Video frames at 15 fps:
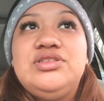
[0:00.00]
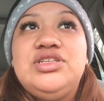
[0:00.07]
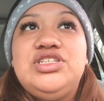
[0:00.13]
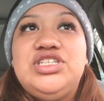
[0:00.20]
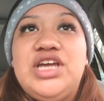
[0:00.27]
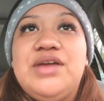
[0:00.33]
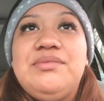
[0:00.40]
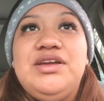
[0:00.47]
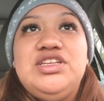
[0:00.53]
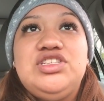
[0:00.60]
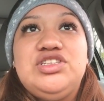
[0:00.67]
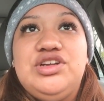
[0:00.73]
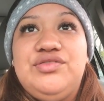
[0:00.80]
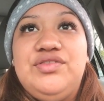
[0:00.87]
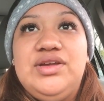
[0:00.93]
to check my
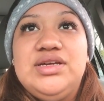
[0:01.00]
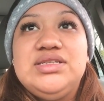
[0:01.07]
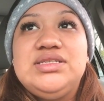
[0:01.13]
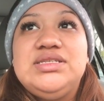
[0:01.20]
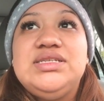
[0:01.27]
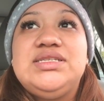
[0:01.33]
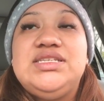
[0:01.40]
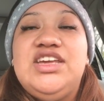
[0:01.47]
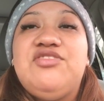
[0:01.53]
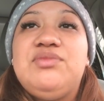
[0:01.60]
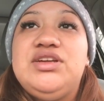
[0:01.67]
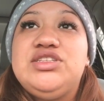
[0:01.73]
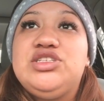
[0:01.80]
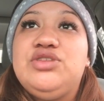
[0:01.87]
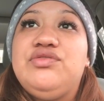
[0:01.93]
cervix, to see if
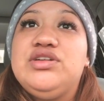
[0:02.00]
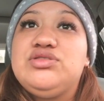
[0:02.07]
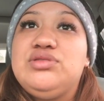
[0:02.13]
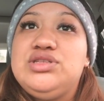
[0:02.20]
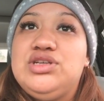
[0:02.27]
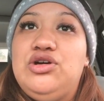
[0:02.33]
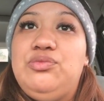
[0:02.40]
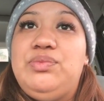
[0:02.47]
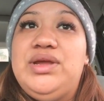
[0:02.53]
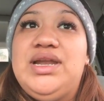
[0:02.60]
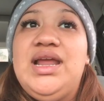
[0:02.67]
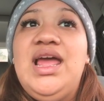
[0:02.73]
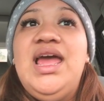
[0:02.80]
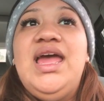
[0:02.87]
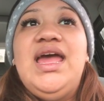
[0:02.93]
my cervix was open